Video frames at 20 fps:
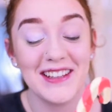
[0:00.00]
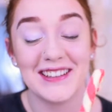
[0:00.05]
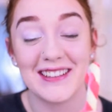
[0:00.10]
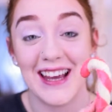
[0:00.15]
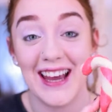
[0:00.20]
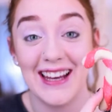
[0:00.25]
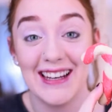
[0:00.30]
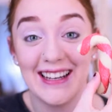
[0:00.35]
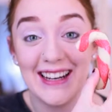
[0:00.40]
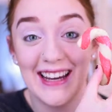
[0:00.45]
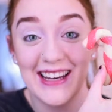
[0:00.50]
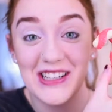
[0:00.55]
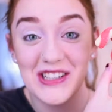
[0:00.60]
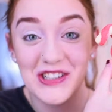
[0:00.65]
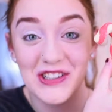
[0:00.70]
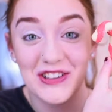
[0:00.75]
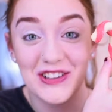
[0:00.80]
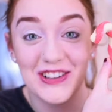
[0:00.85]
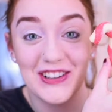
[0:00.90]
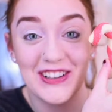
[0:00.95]
this candy cane
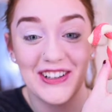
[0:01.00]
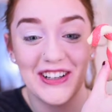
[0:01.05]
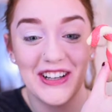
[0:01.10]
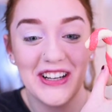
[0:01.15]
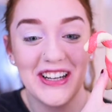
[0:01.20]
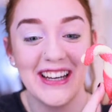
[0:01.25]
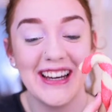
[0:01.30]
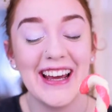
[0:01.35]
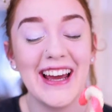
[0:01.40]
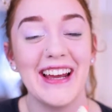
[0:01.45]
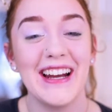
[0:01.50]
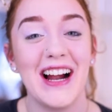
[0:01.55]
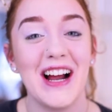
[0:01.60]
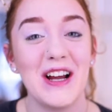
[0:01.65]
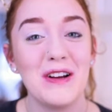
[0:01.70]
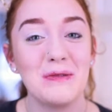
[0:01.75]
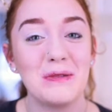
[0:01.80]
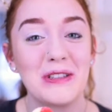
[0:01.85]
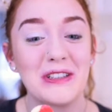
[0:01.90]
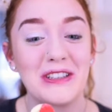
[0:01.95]
sugar cookie and
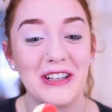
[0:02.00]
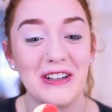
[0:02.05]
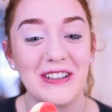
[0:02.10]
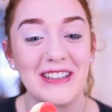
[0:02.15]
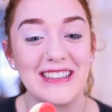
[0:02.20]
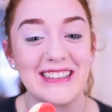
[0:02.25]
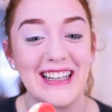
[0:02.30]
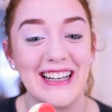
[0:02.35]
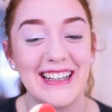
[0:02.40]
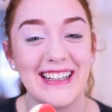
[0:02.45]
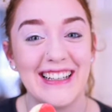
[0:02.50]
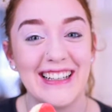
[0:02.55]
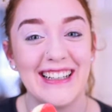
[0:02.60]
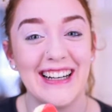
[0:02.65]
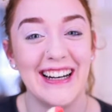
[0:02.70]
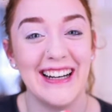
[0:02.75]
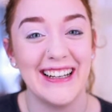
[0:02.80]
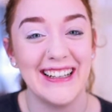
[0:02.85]
I'm so excited